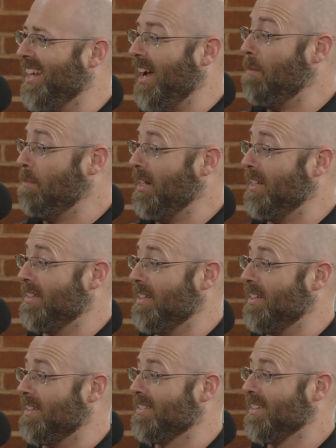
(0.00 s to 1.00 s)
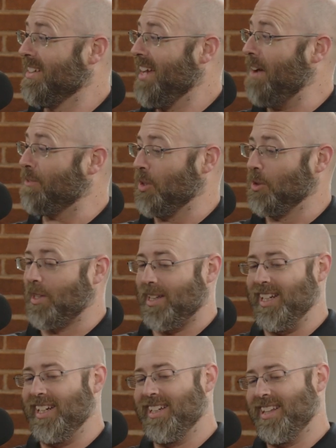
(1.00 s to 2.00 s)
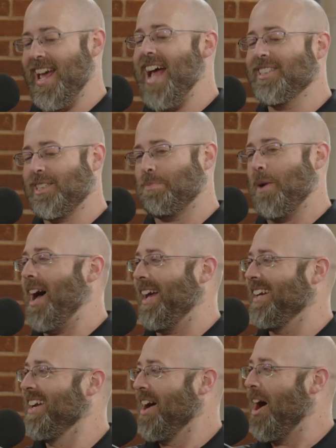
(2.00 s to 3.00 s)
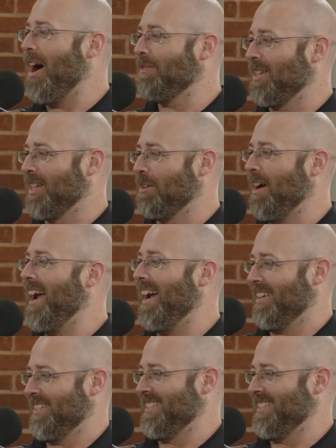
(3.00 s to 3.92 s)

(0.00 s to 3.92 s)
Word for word: Yeah, I bet it did. After you cleaned what about, that, what about the understudy off the ground? Yeah.